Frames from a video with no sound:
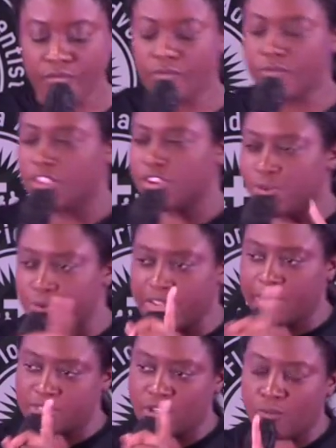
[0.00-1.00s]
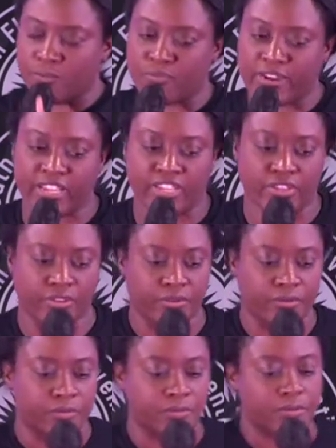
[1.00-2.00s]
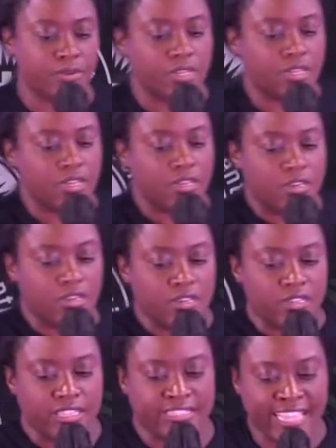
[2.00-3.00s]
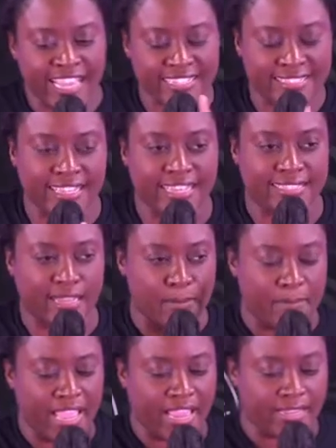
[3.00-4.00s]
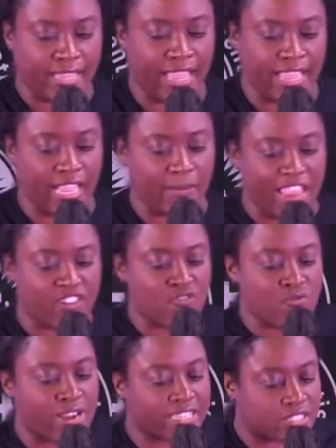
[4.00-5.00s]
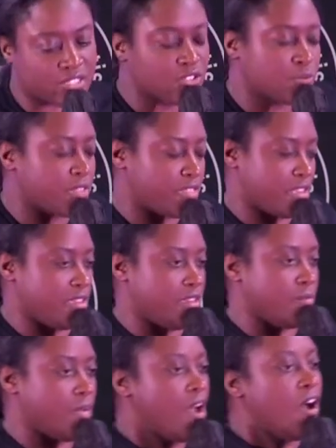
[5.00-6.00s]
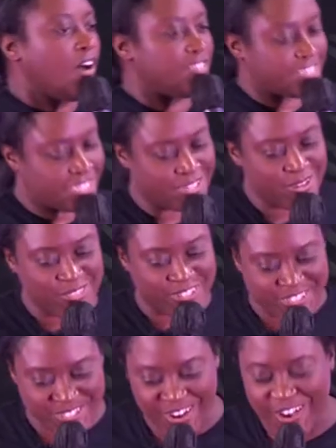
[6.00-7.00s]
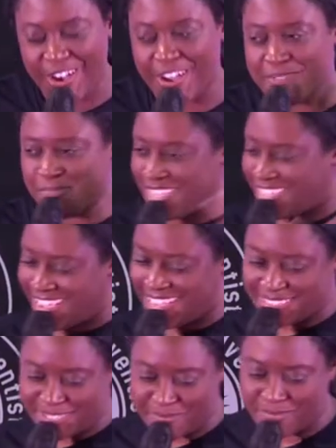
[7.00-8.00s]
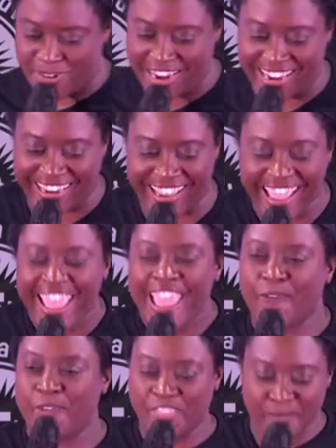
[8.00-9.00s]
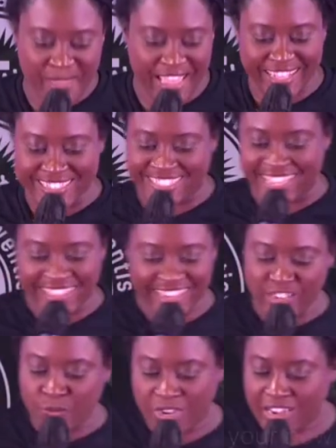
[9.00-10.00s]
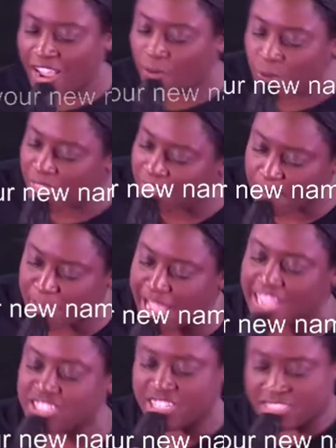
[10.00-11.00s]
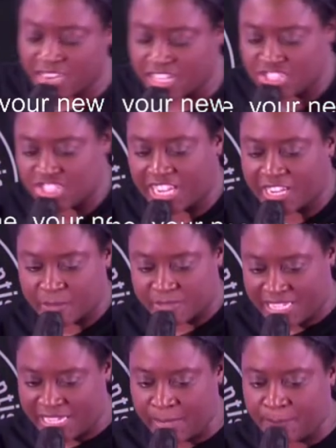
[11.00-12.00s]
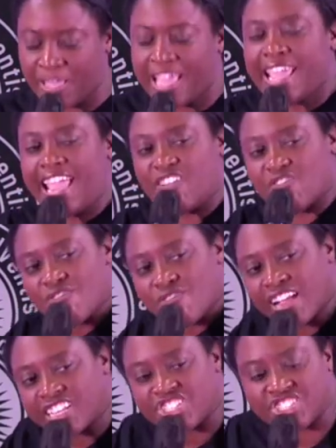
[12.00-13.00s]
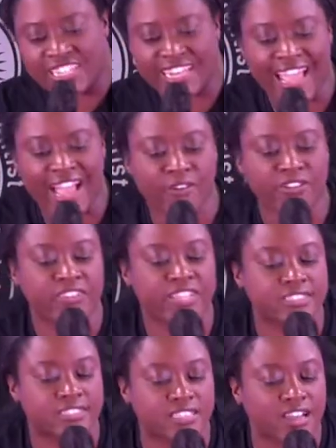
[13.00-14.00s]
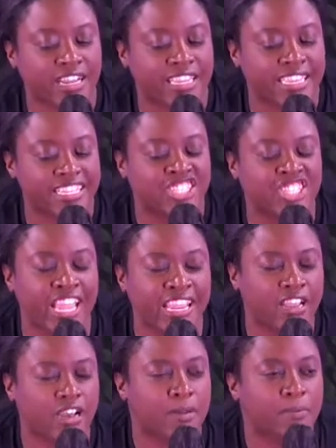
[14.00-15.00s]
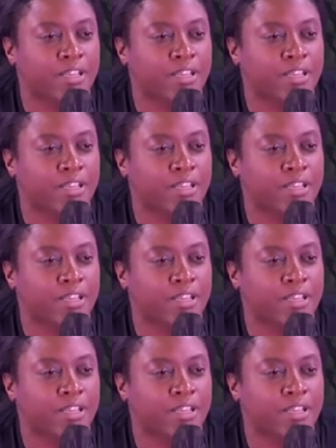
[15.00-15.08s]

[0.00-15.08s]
Your new name's going to break you. The text says that a man came and wrestled with him until the dawn began to break. And when the man said that he would not win the match, he touched Jacob's hip and wrenched it out of its socket. Jacob